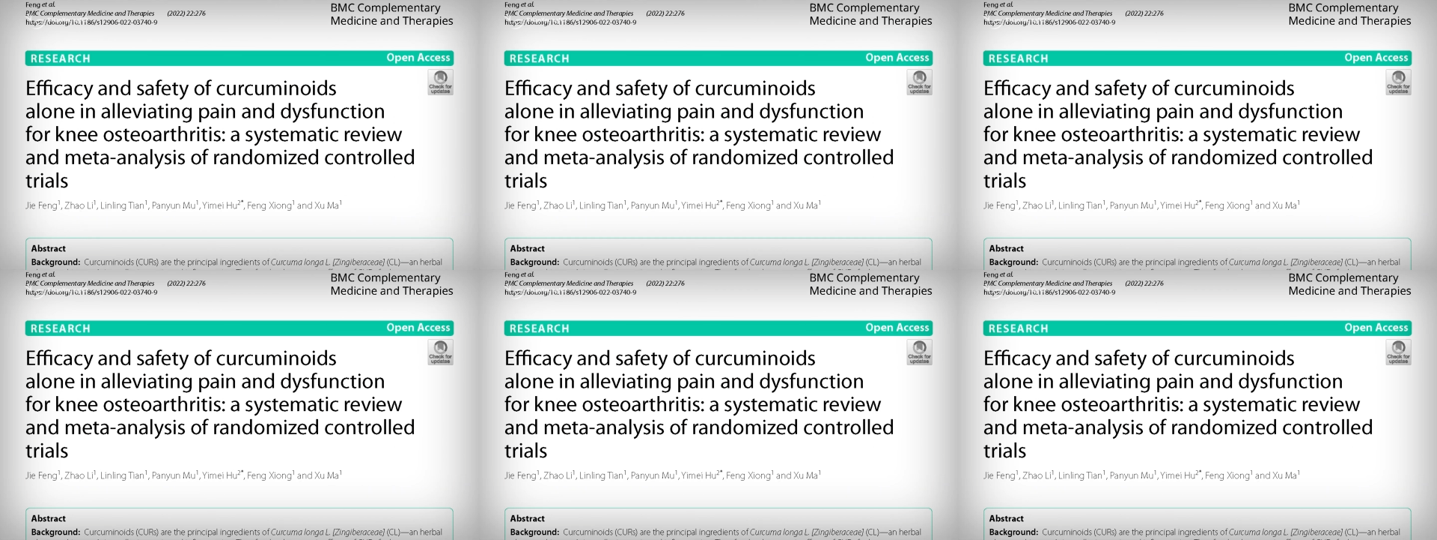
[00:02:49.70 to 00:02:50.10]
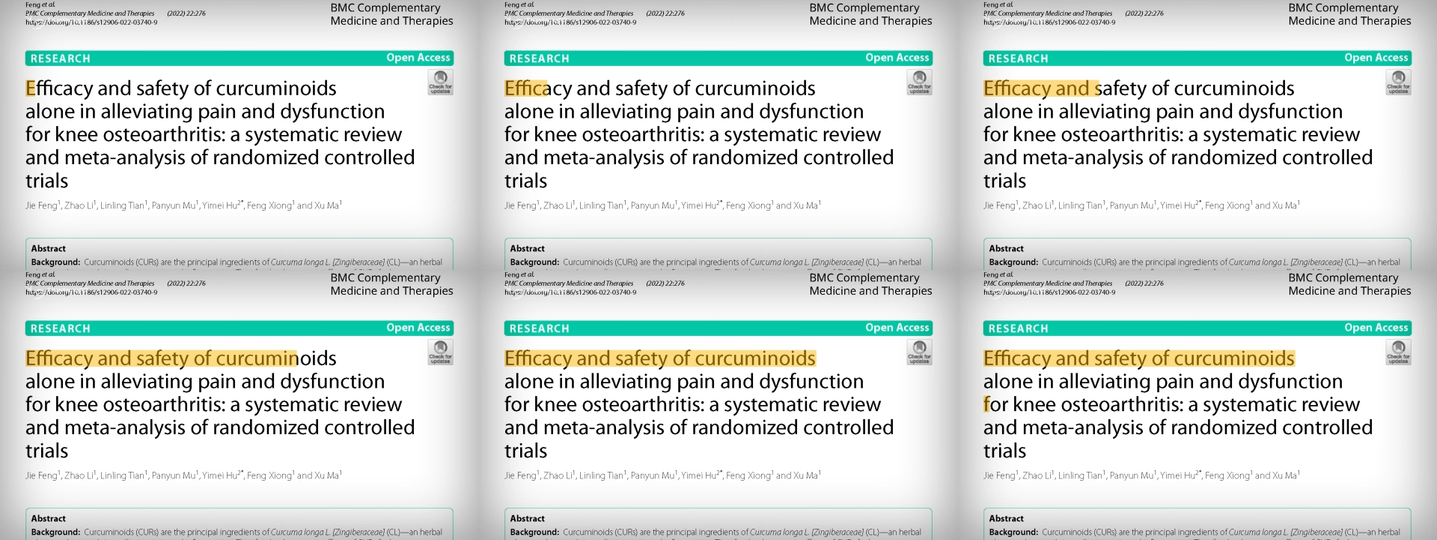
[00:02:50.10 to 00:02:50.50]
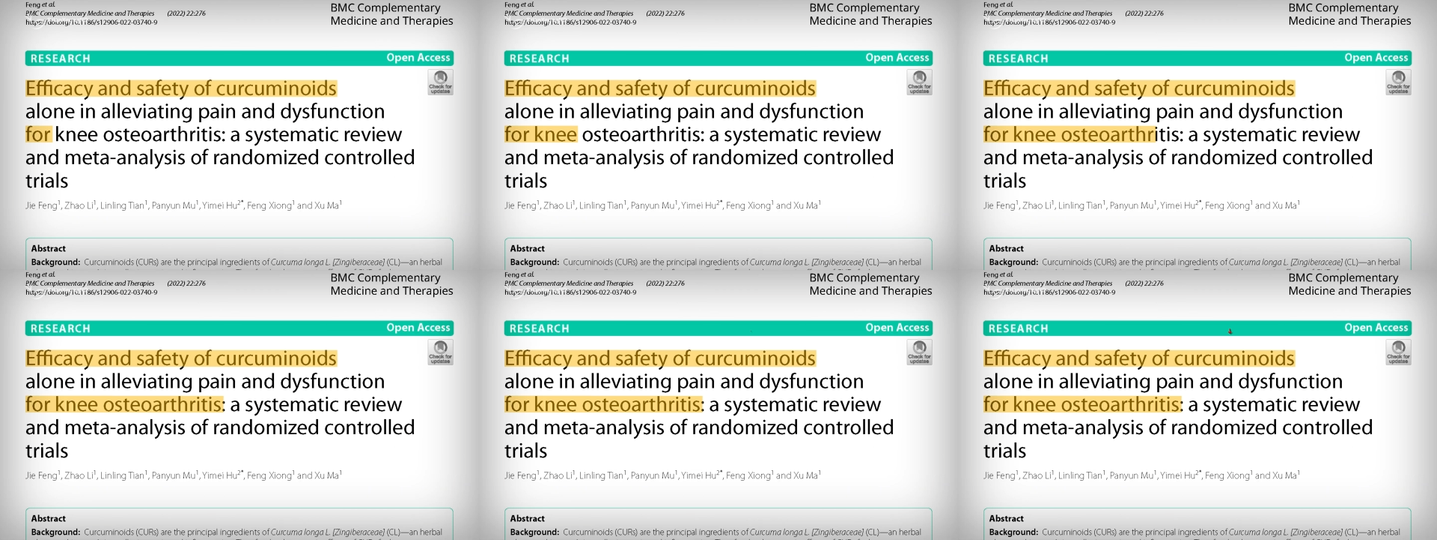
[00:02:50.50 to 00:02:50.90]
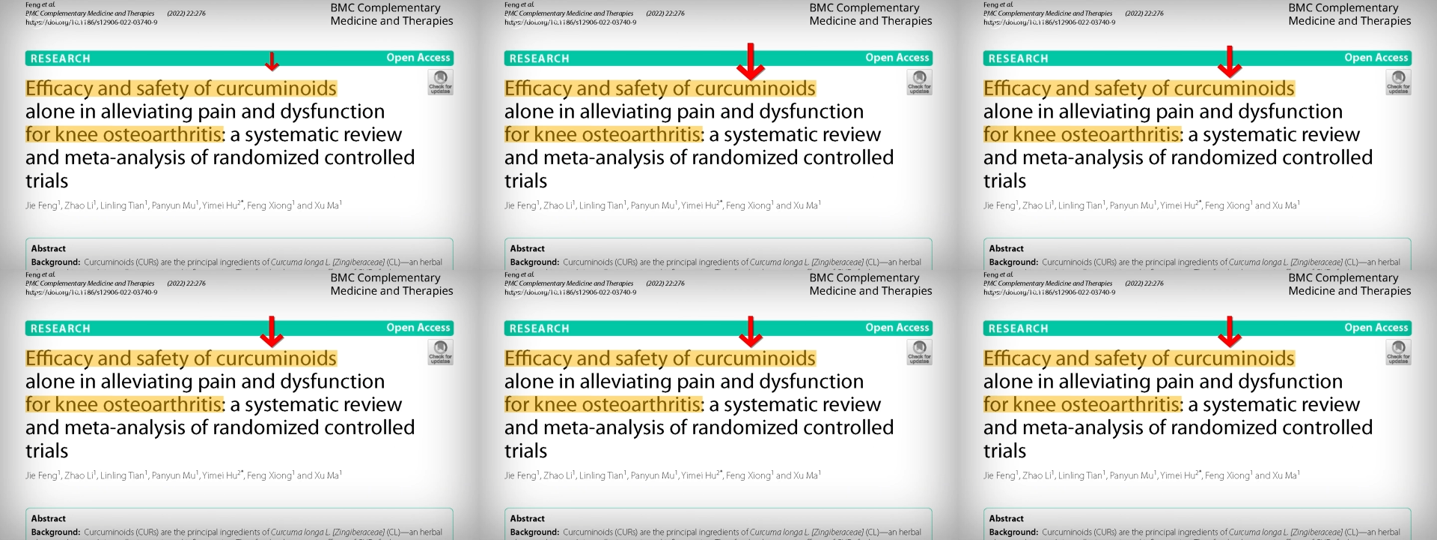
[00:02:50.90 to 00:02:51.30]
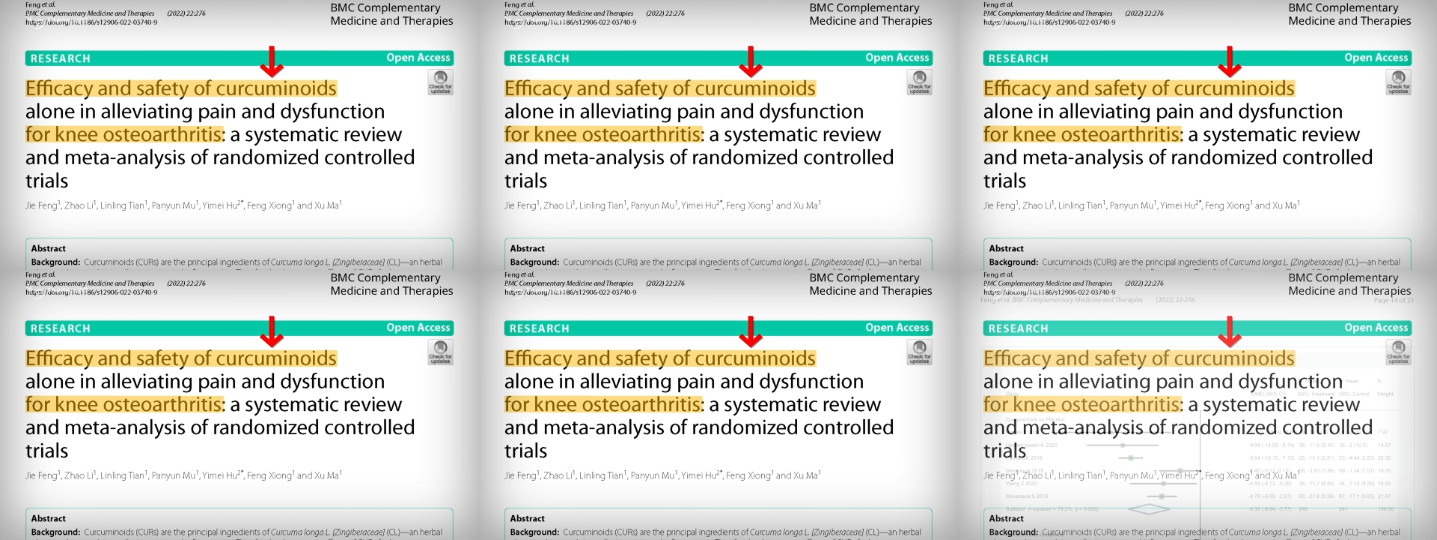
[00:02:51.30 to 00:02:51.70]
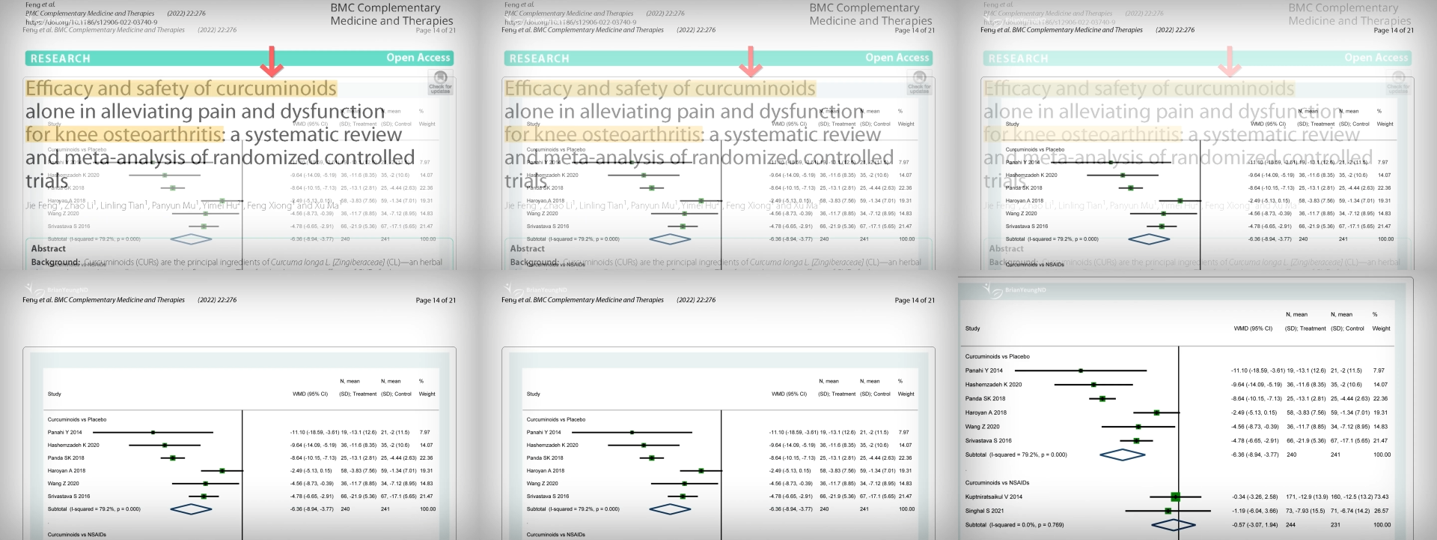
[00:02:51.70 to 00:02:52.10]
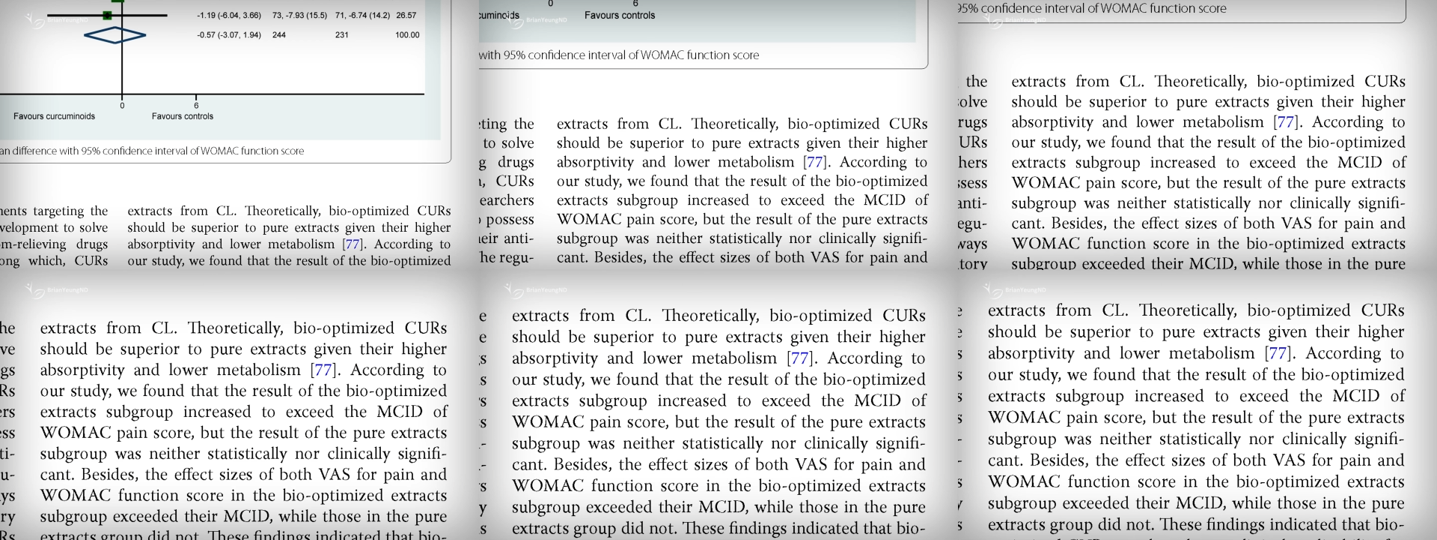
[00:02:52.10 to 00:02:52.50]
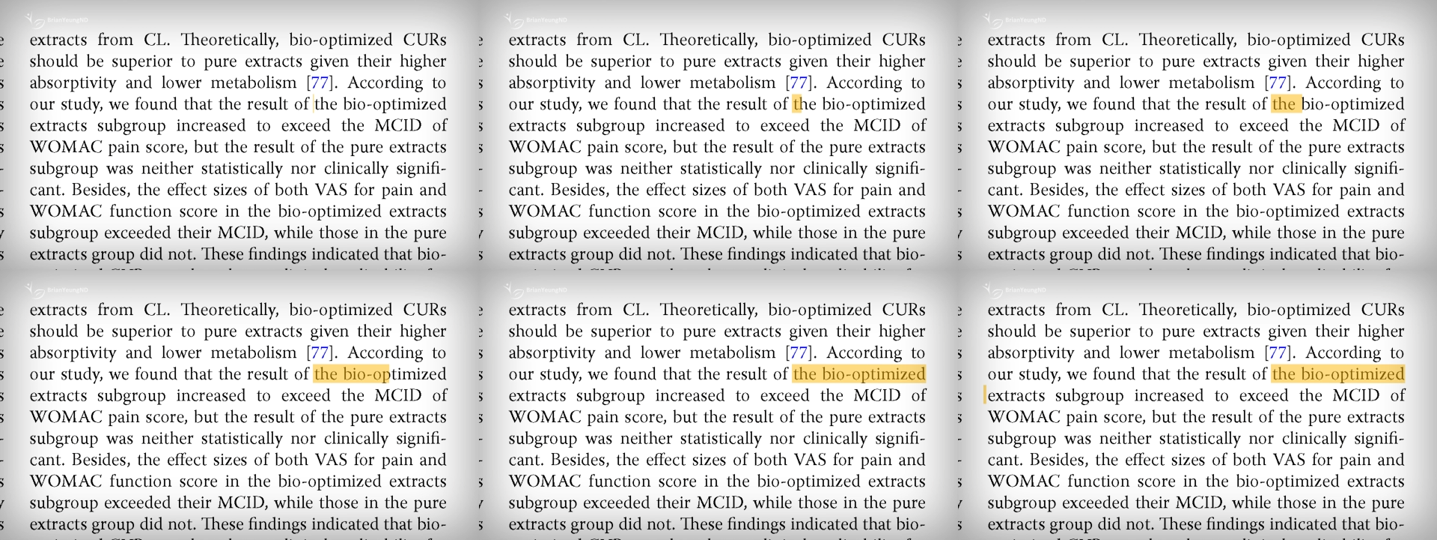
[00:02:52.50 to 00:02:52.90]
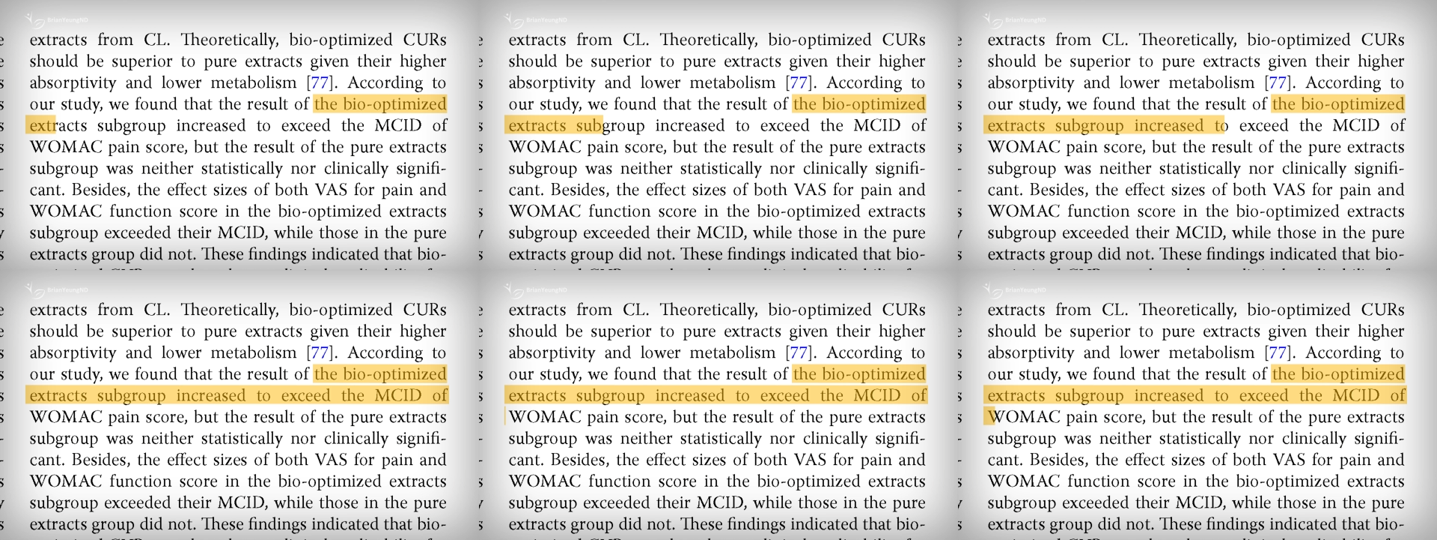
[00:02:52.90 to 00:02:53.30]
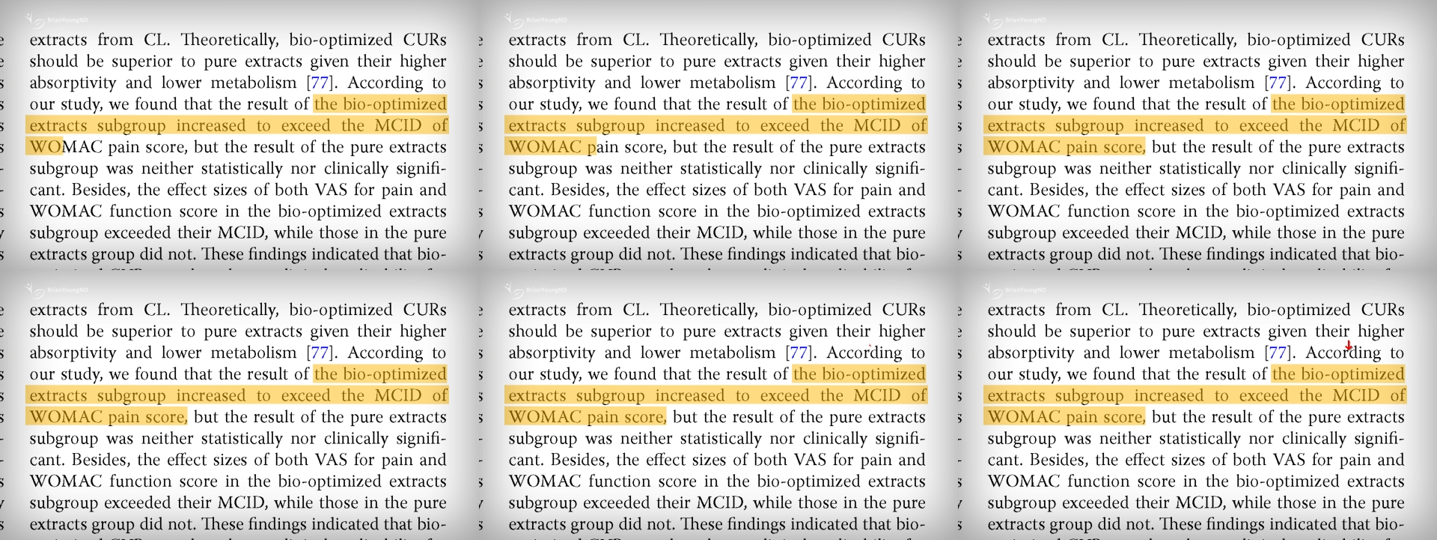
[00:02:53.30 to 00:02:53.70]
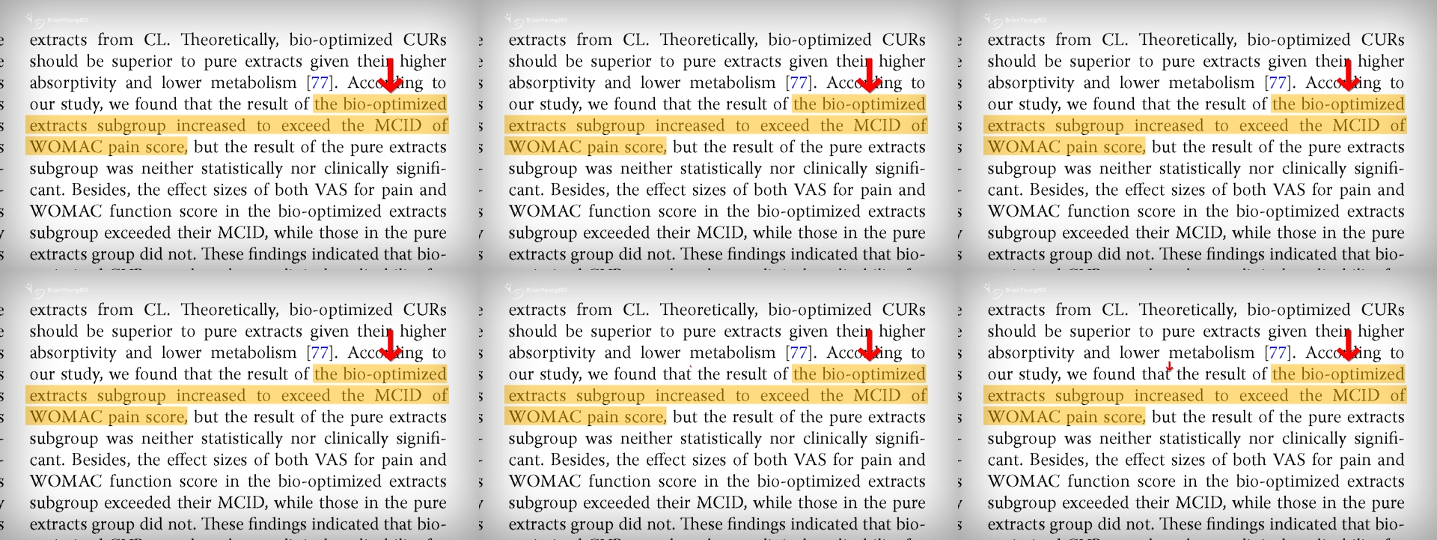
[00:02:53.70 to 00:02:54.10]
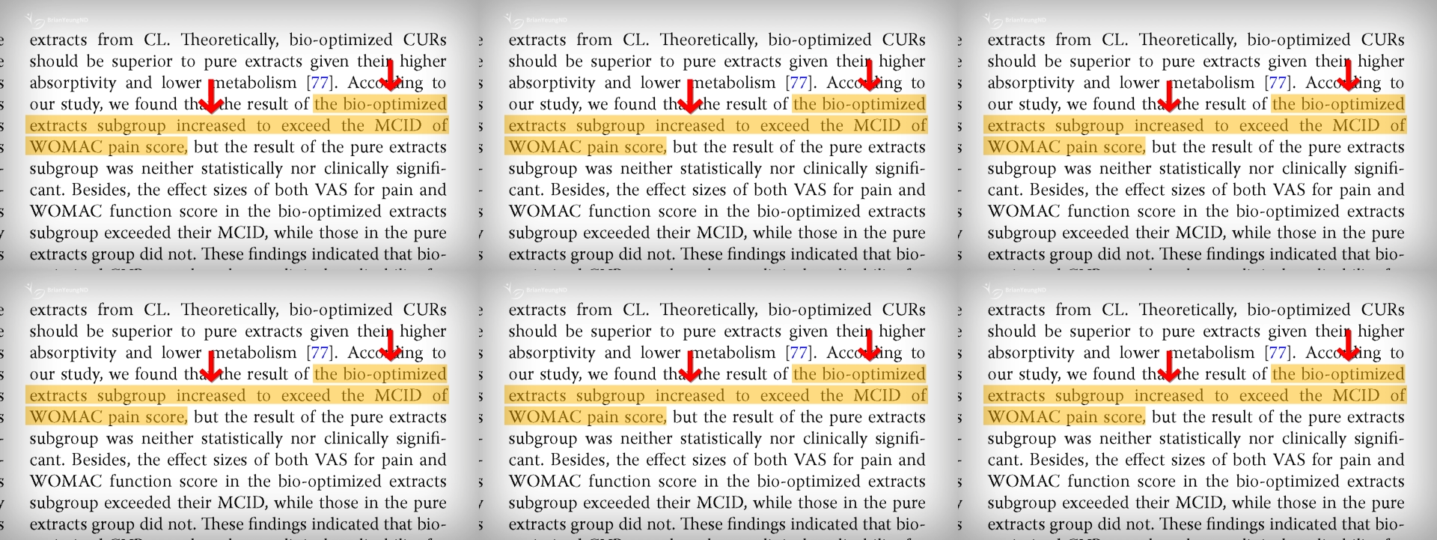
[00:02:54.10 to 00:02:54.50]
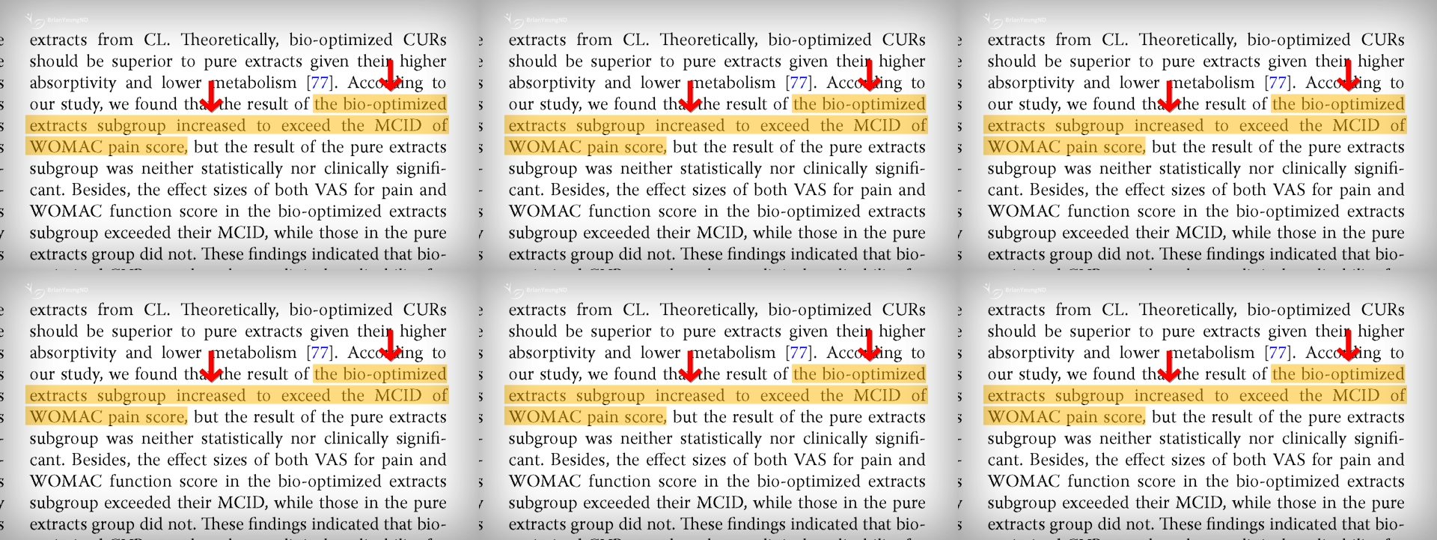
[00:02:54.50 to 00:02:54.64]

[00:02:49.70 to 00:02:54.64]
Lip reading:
[unreadable: no face in view]